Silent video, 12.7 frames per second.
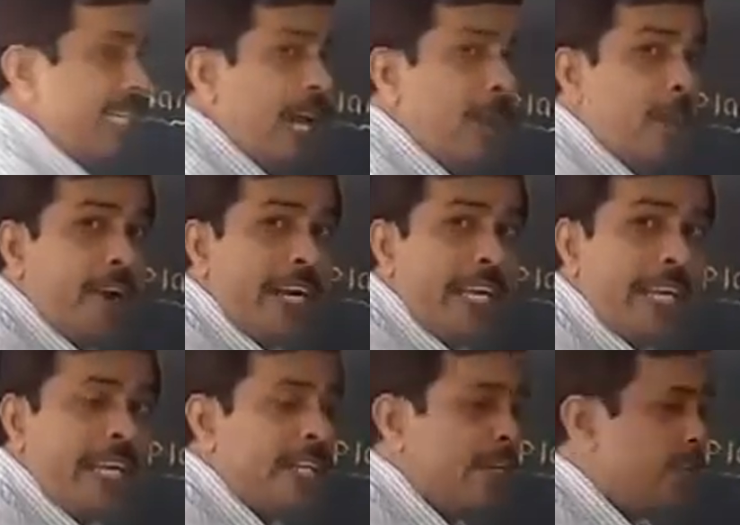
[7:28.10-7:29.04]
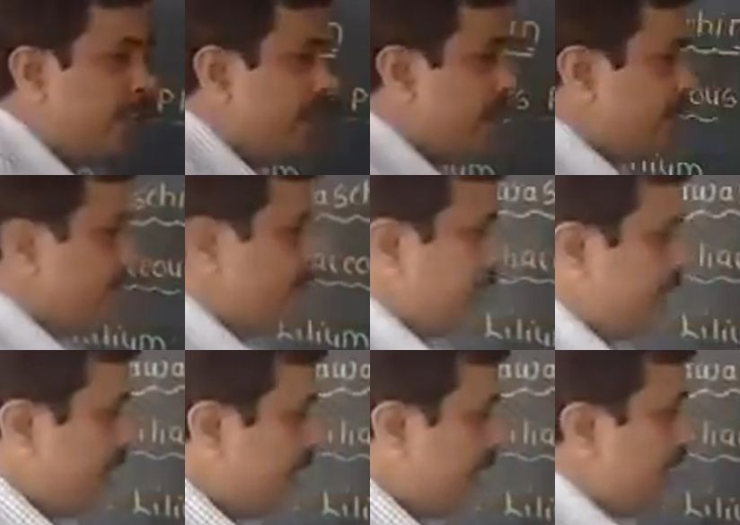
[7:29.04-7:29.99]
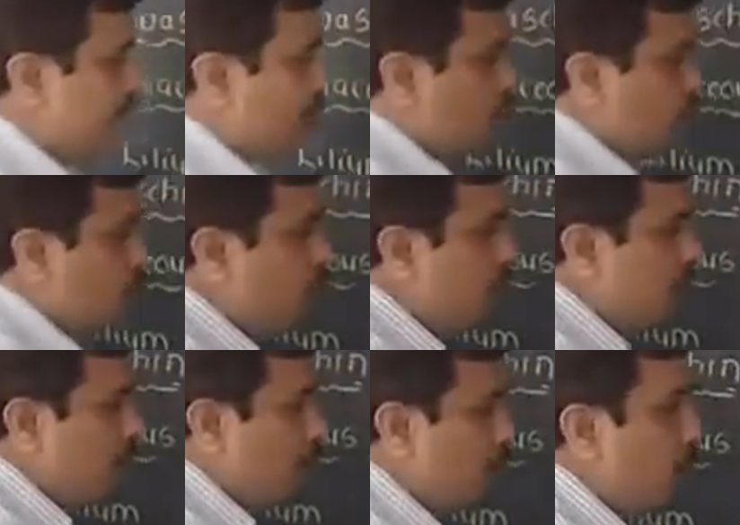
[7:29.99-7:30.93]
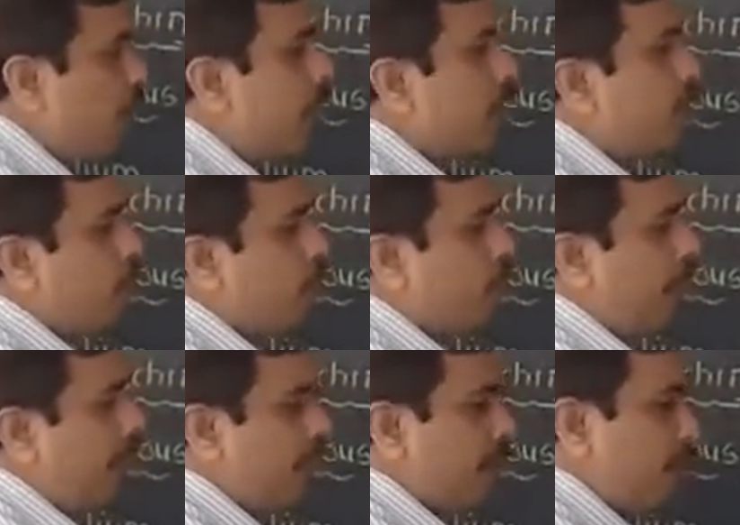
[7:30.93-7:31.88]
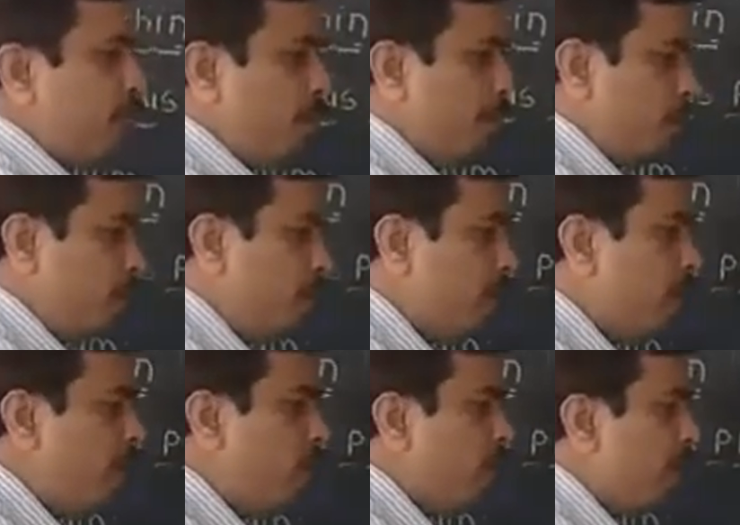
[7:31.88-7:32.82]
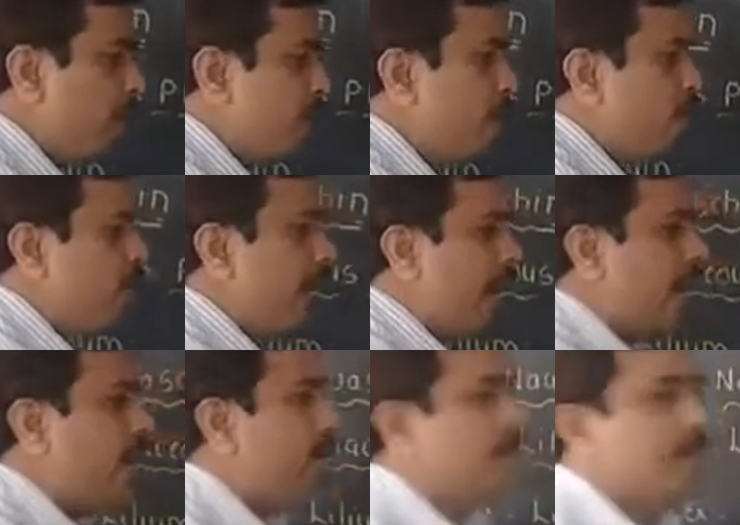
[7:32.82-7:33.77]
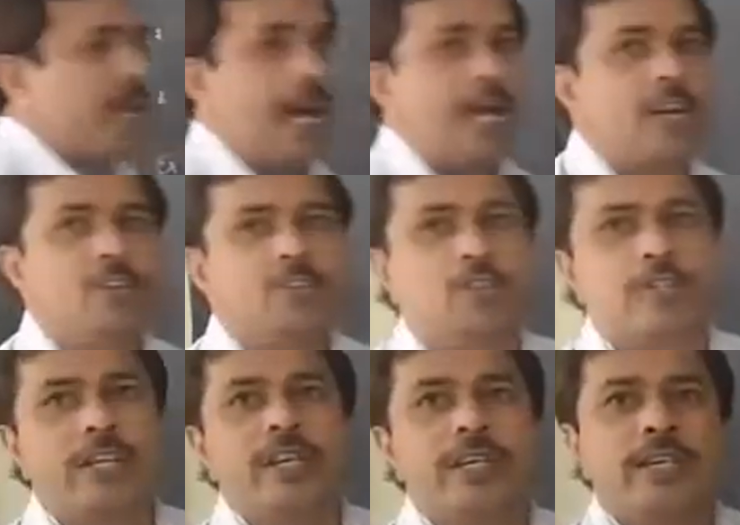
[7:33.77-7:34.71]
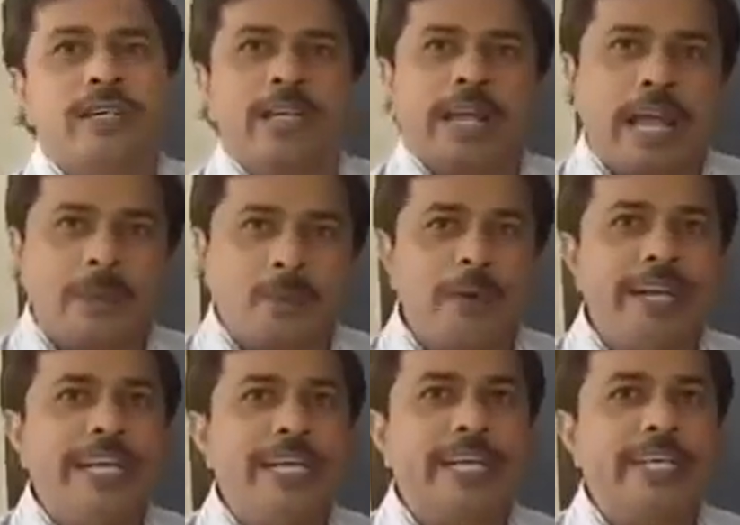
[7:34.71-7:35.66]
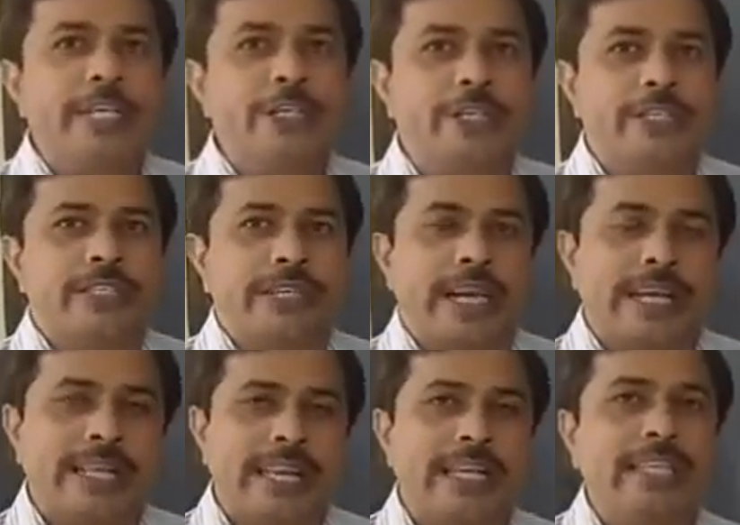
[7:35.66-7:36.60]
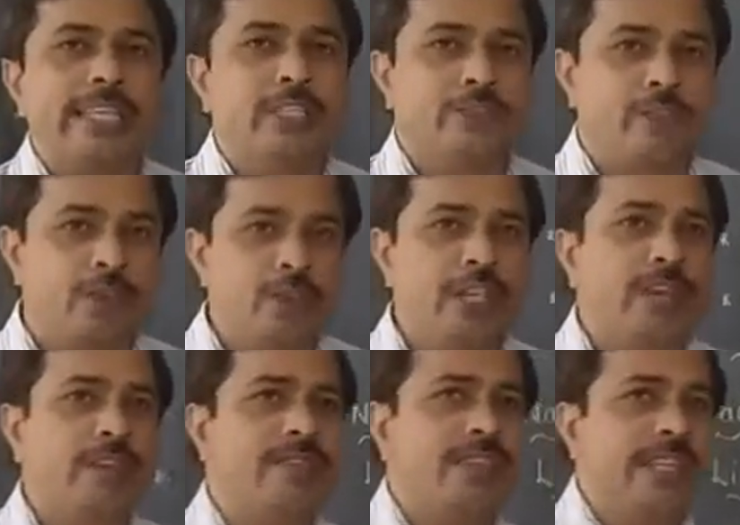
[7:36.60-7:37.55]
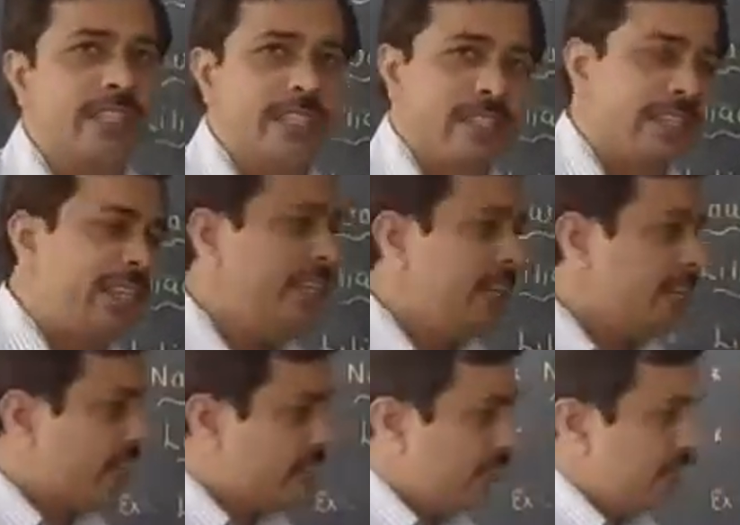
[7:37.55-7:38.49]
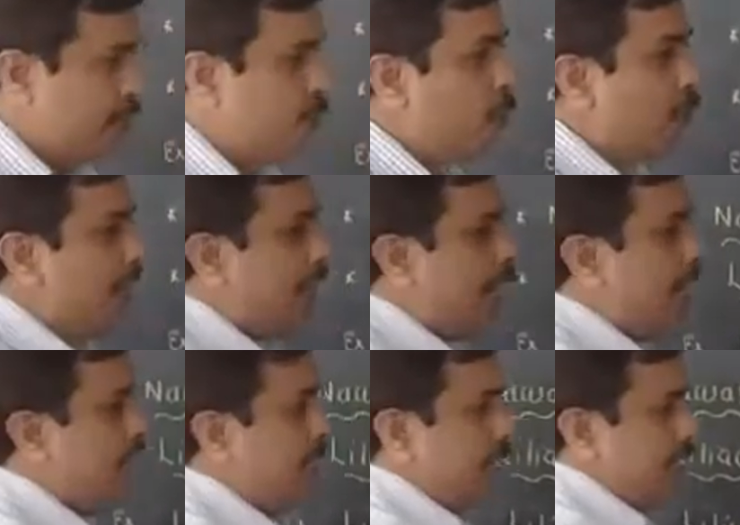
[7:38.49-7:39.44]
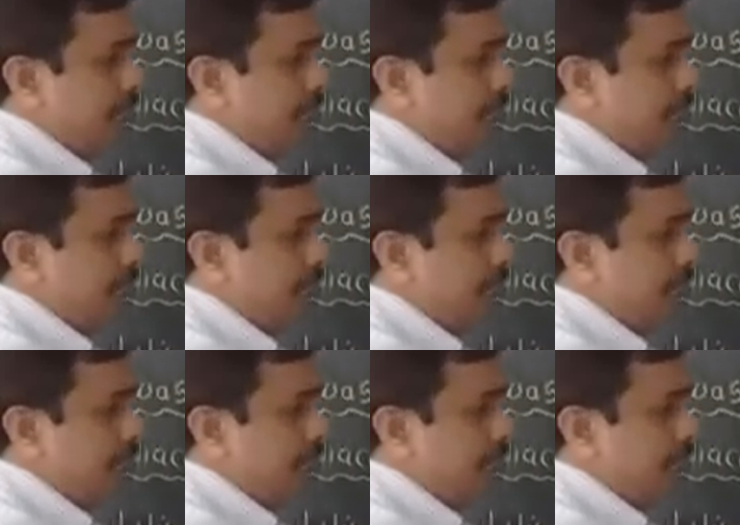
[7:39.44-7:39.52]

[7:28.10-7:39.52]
it is haploid in condition. Then these two polar nuclei, both the polar nuclei are also the haploid in condition, and then this fusion of these three nuclei,